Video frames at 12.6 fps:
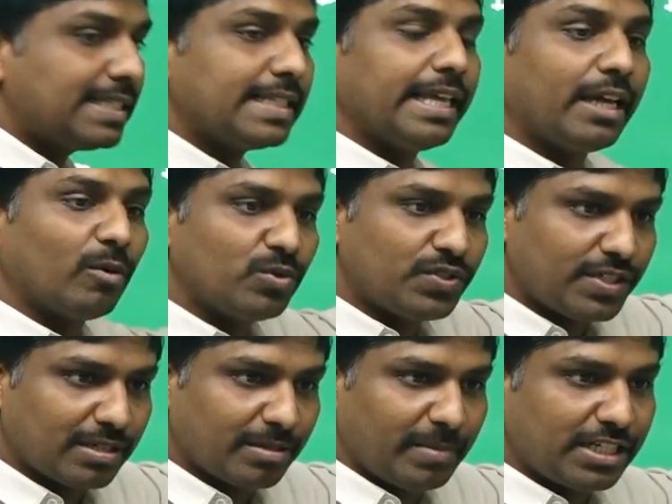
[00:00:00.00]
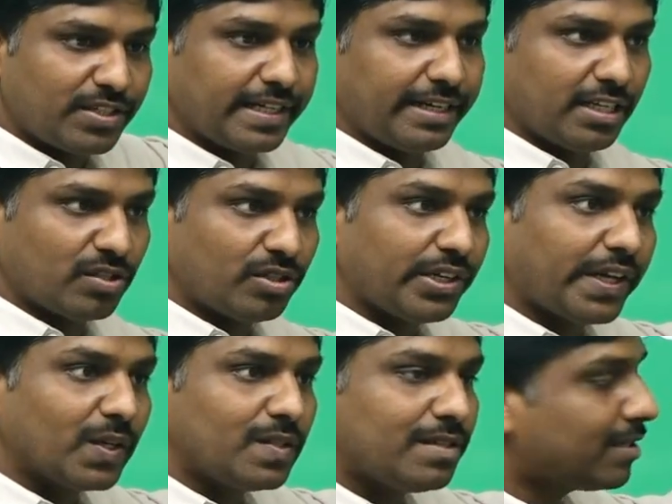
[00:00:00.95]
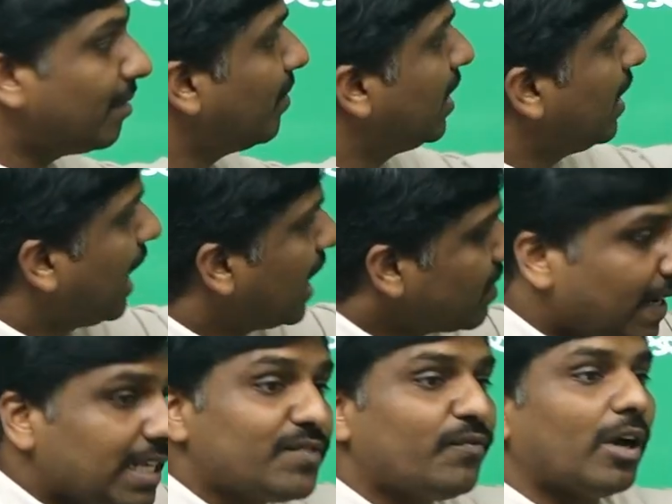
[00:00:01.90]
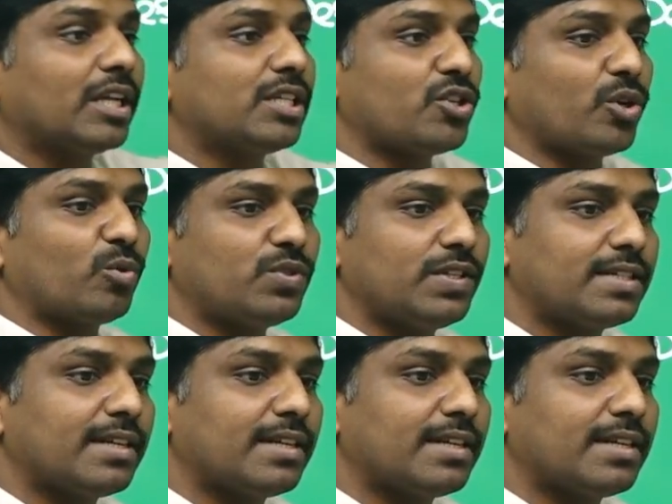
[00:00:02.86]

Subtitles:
ecosystem, let's say desert ecosystem as well as forest ecosystem,